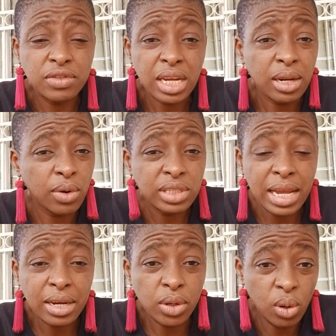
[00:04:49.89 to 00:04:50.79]
And I was
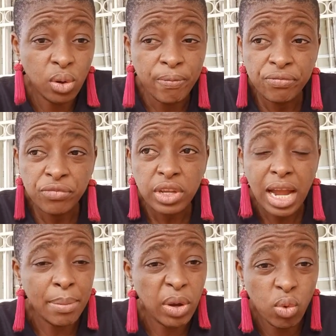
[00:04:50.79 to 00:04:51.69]
like, no,
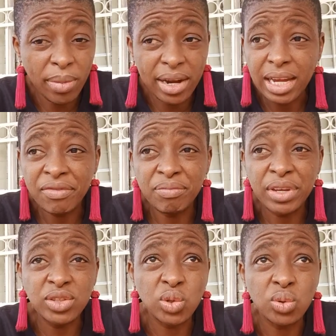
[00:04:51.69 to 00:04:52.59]
I'm a woman. I've
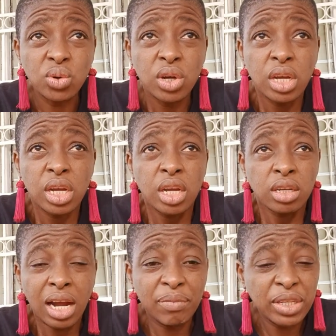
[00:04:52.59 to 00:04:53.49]
been to
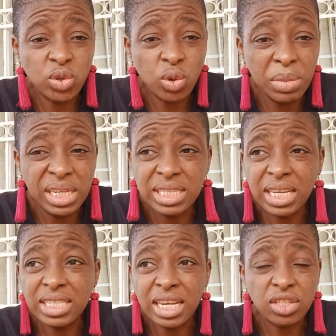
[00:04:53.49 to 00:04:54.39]
I've been to
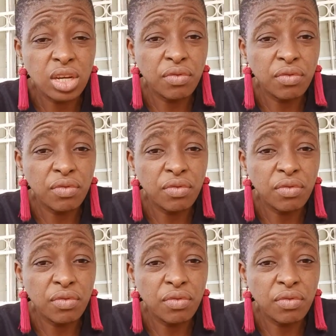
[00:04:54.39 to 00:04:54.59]
meetings and stuff.